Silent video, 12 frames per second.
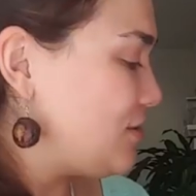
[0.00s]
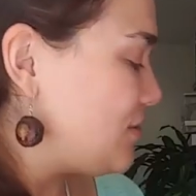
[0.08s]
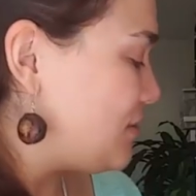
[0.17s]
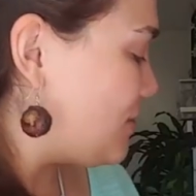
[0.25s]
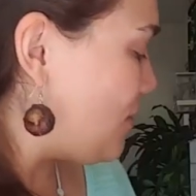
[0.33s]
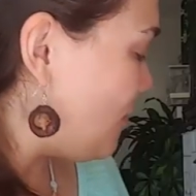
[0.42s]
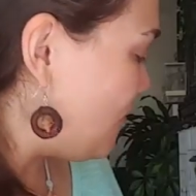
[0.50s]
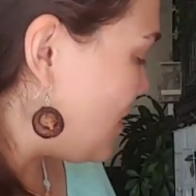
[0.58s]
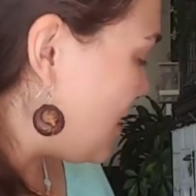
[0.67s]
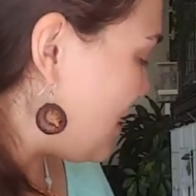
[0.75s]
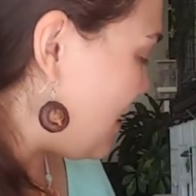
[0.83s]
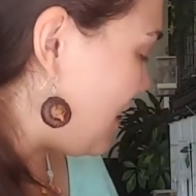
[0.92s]
is so
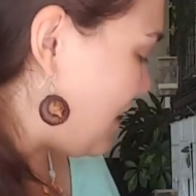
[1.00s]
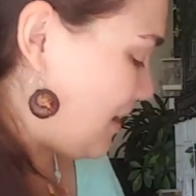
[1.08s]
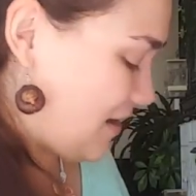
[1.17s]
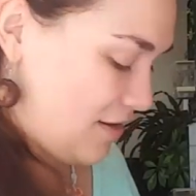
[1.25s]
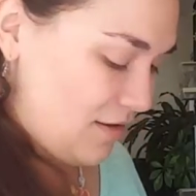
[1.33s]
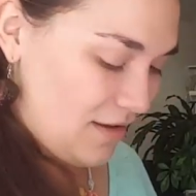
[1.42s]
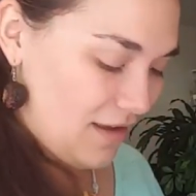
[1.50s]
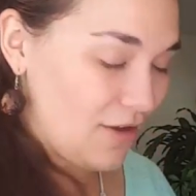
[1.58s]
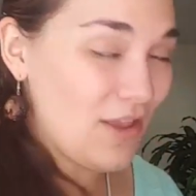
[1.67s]
neat. Oh,